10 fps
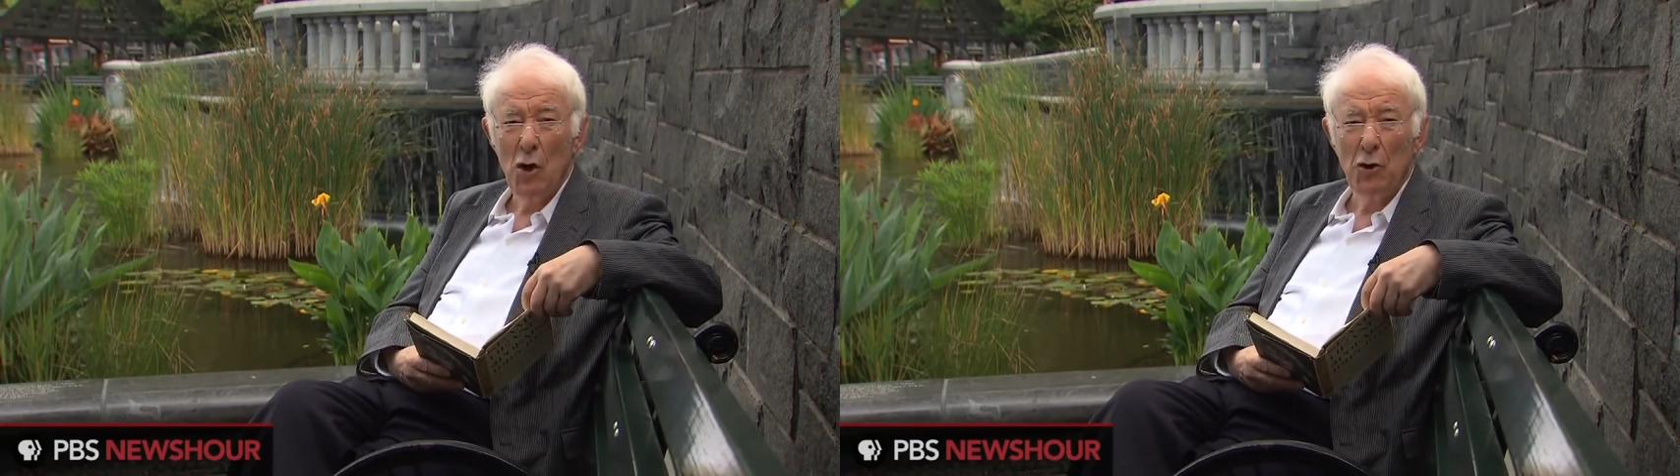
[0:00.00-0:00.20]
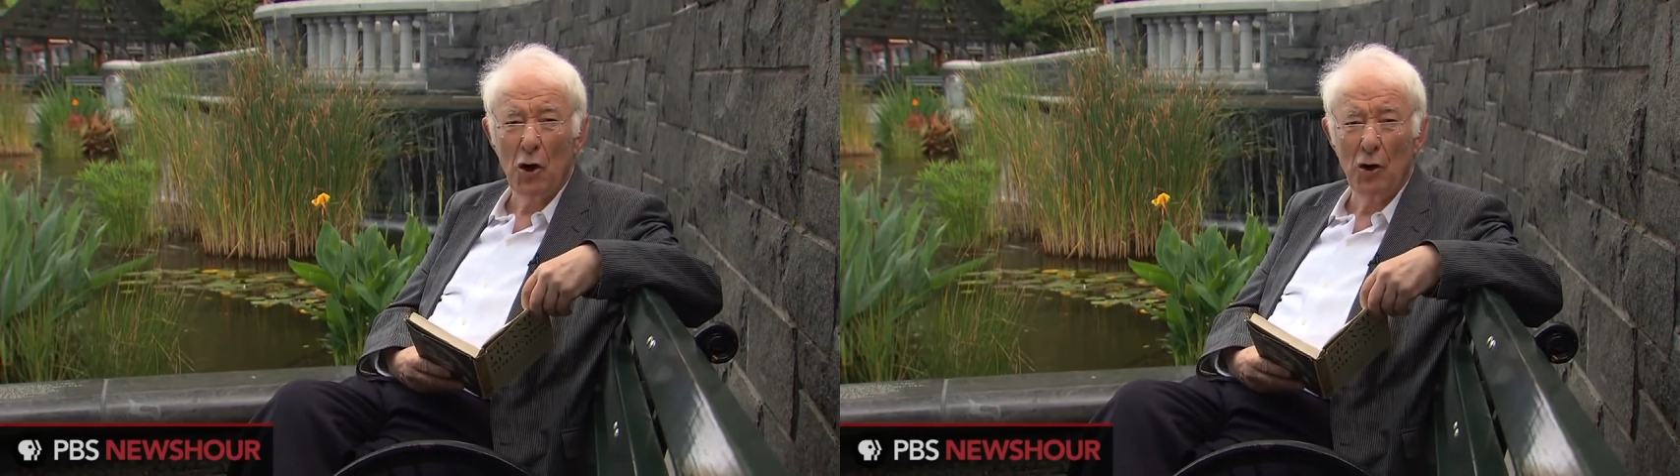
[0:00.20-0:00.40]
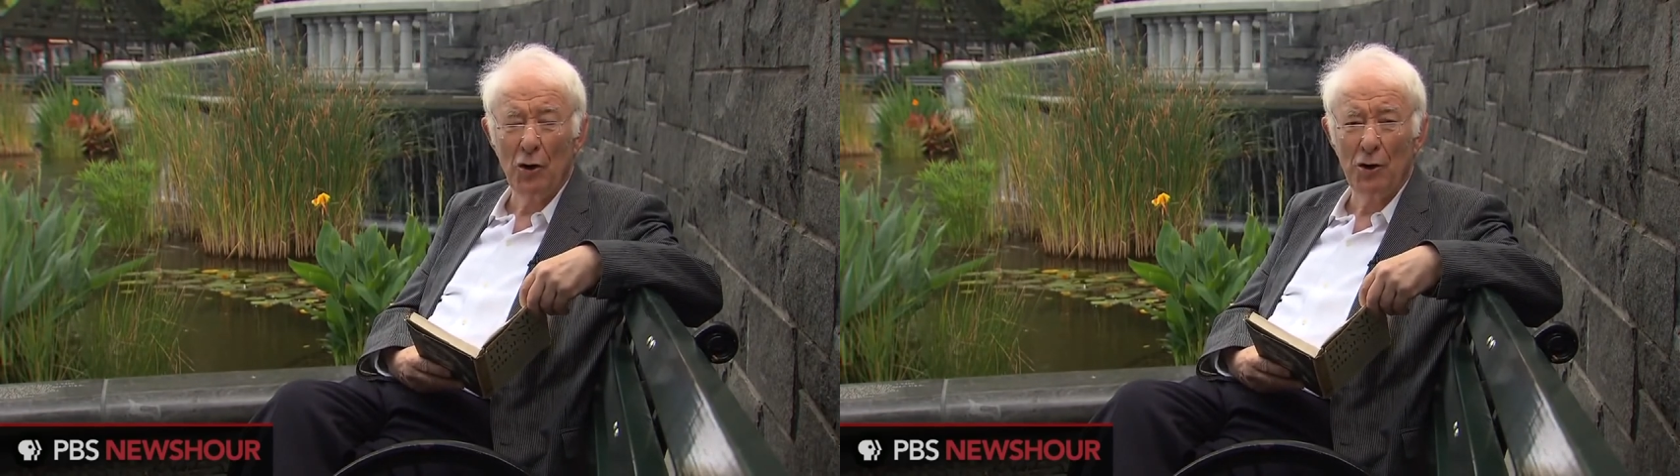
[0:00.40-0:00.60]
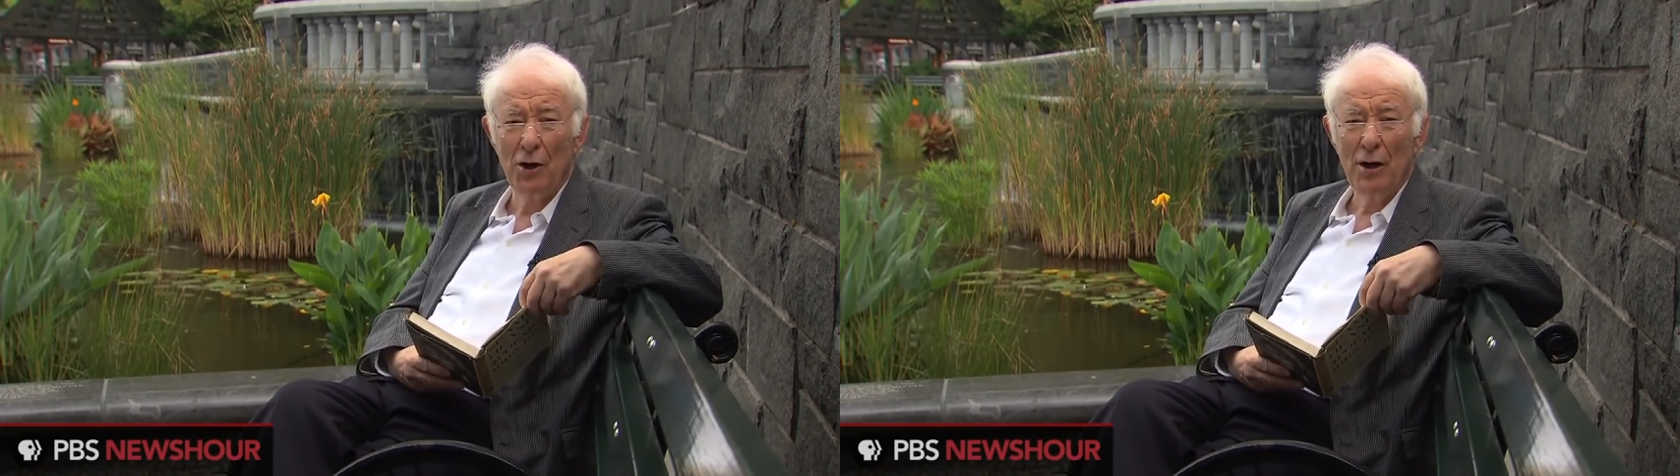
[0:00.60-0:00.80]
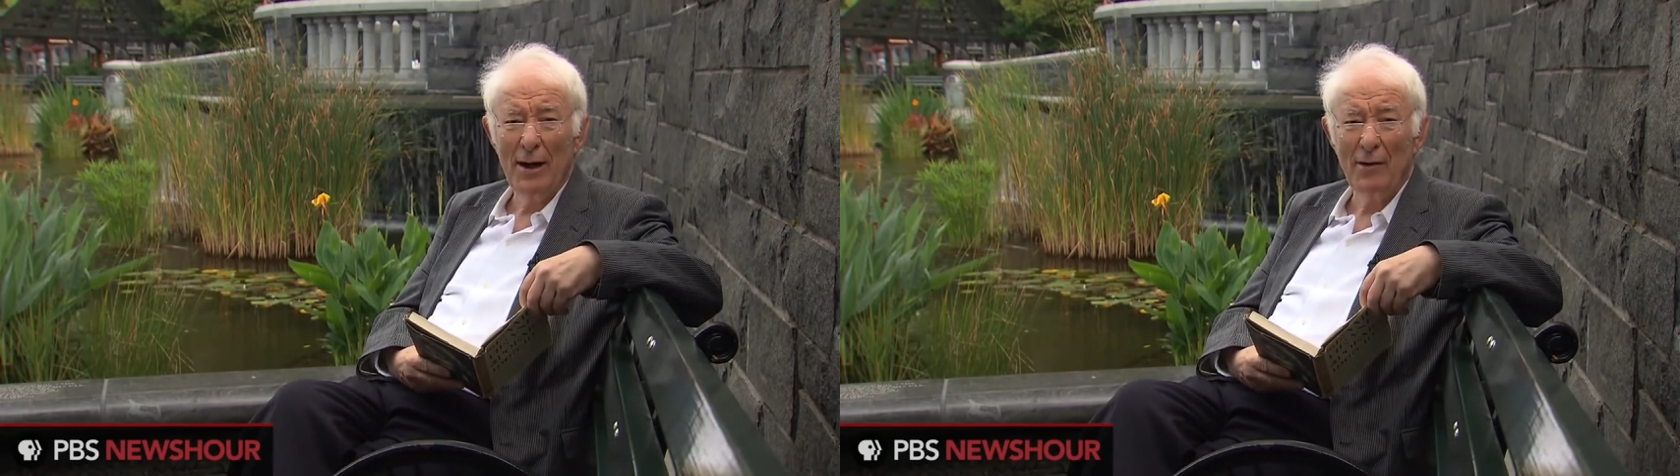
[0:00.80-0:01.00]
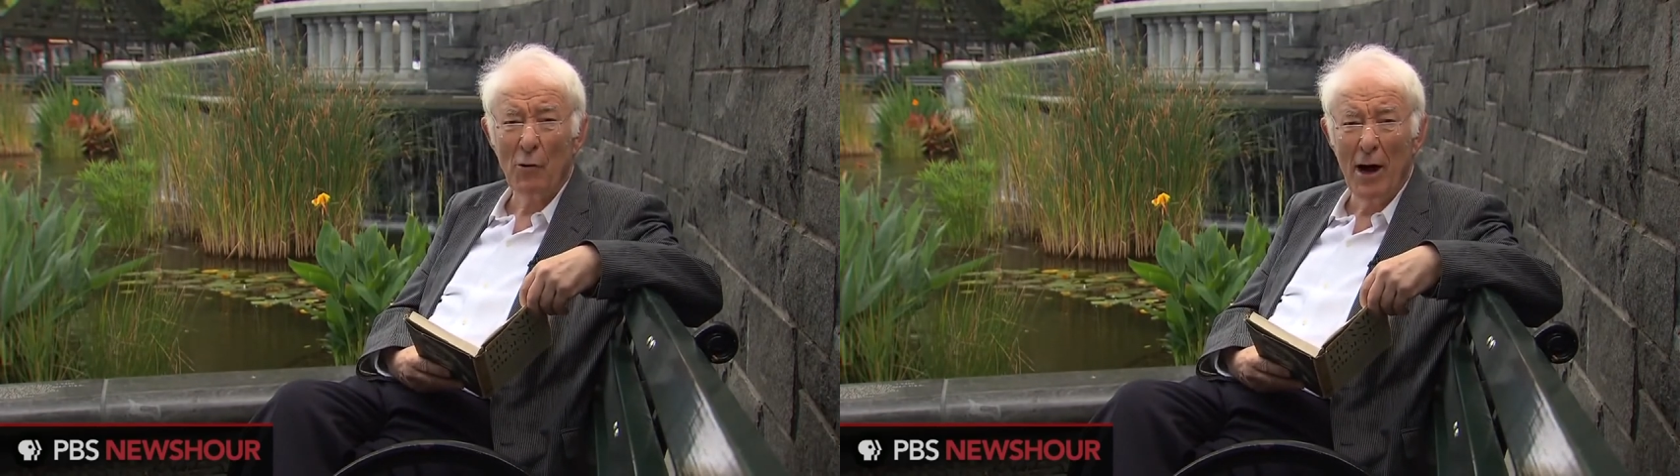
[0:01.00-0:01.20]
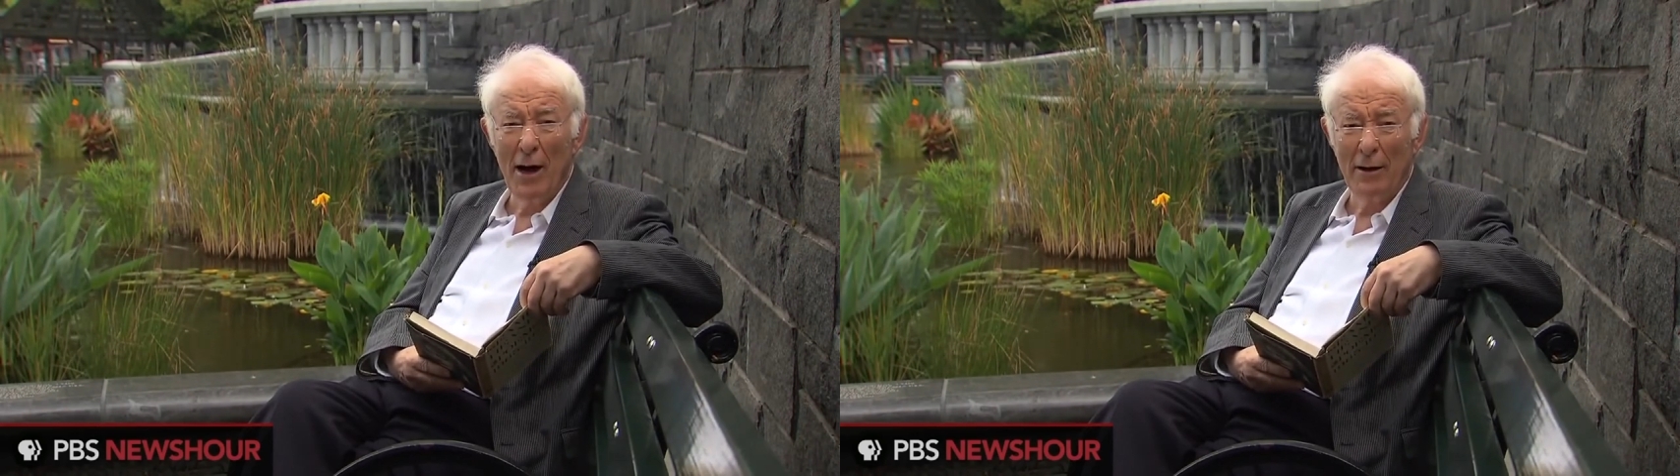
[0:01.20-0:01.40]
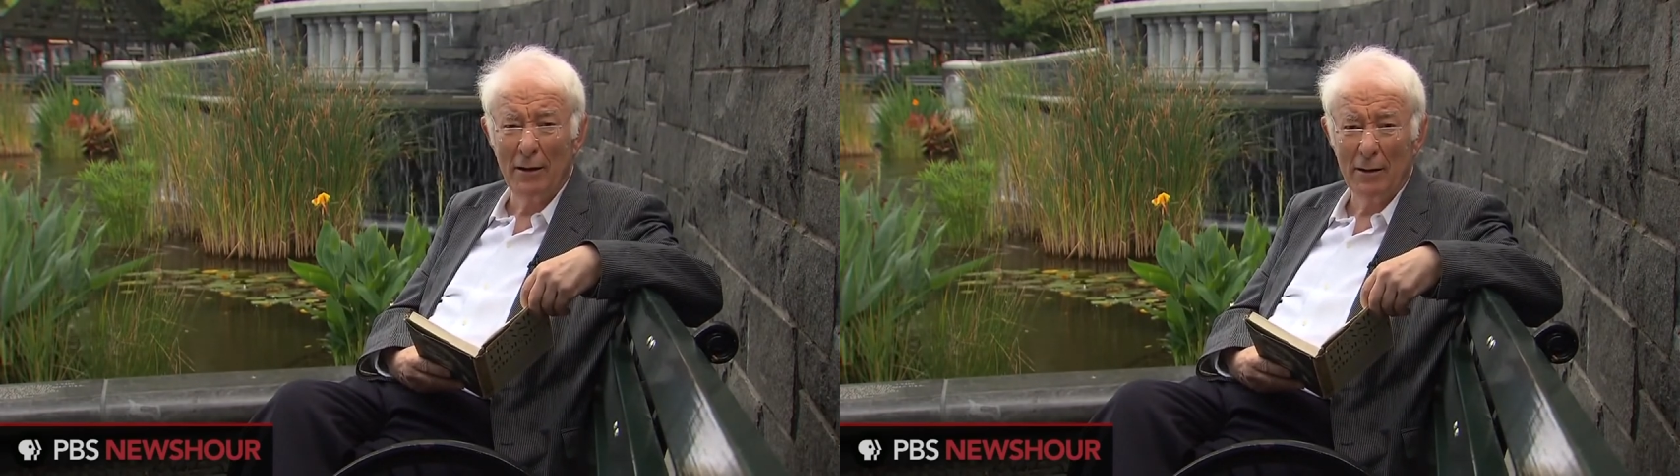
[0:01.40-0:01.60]
turned, and
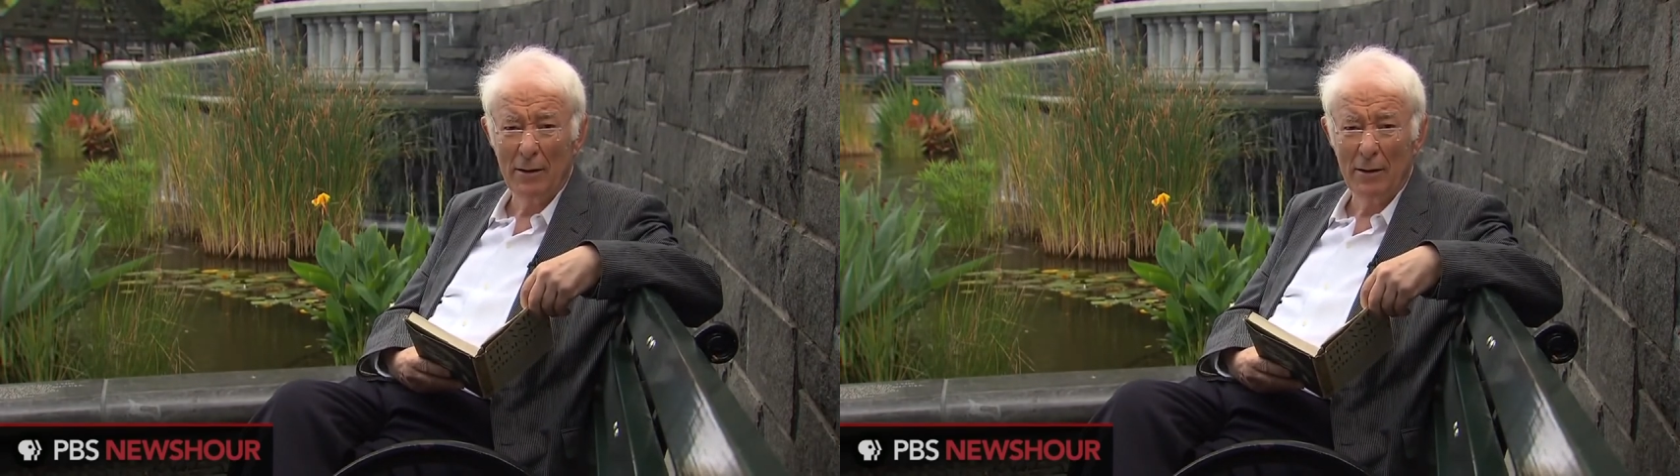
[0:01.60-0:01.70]
ran.